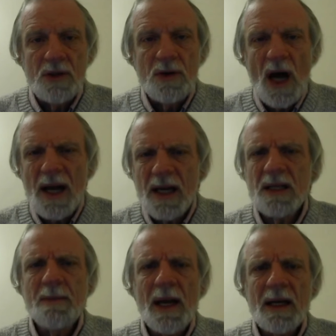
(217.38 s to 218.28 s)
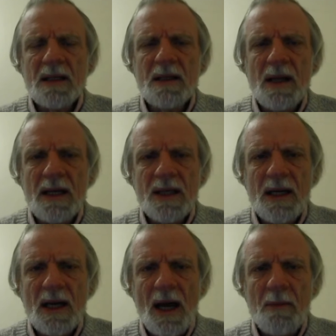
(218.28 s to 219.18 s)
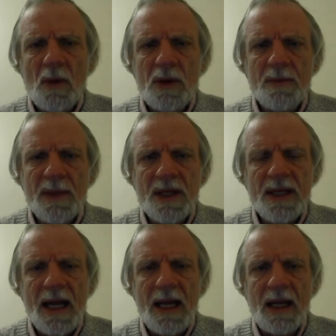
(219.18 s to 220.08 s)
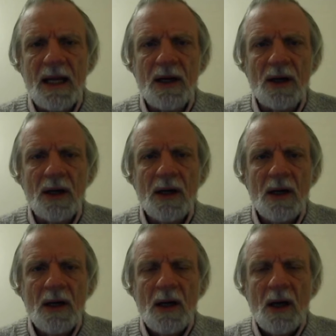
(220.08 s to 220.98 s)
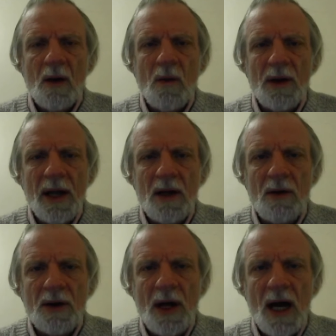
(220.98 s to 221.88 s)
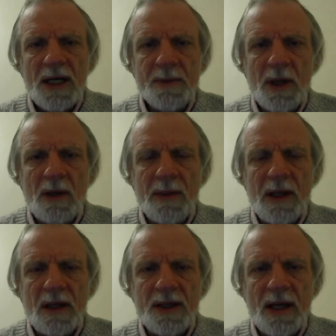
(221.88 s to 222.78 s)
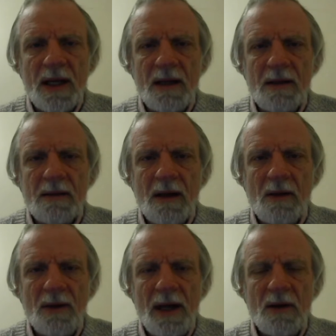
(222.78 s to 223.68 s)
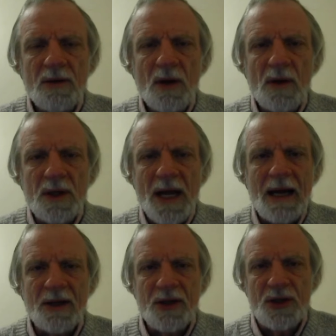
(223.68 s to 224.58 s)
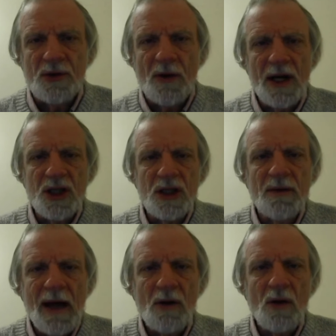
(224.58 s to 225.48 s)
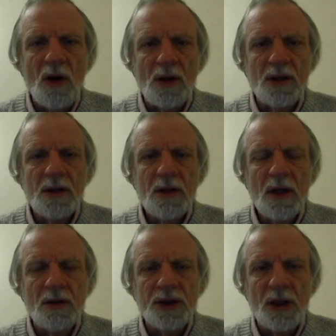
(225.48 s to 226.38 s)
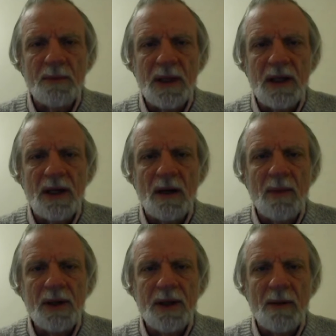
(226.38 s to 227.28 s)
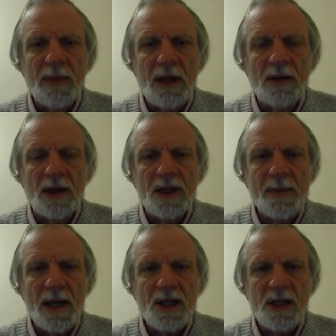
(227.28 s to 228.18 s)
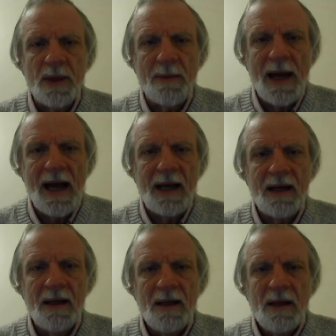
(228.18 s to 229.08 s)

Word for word: do not expect, they said that I'm going to be staying here while they go to the hospital, because they, you know, they don't know exactly the duration of how long, you know, she'll be there. But uh, Peter expects to be back